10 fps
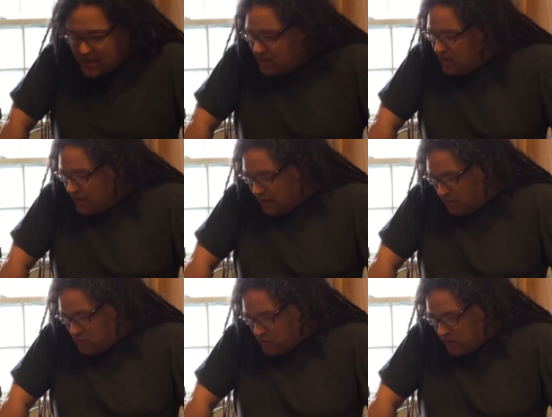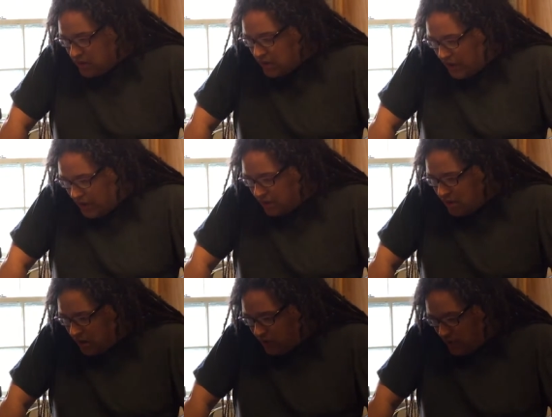didn't get through a lot
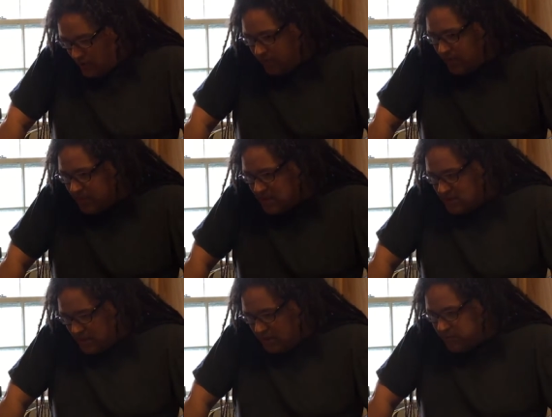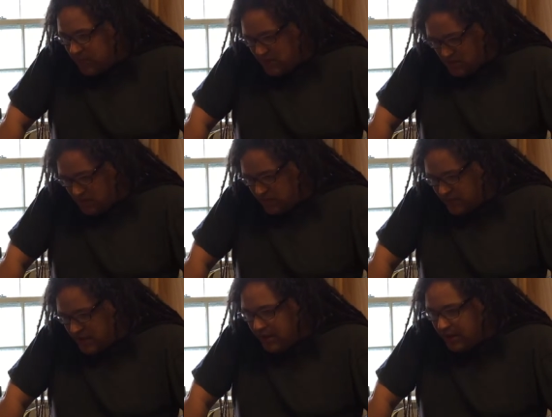of compliments of
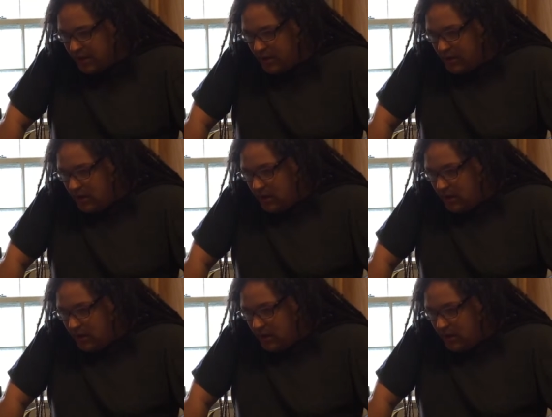myself, did I?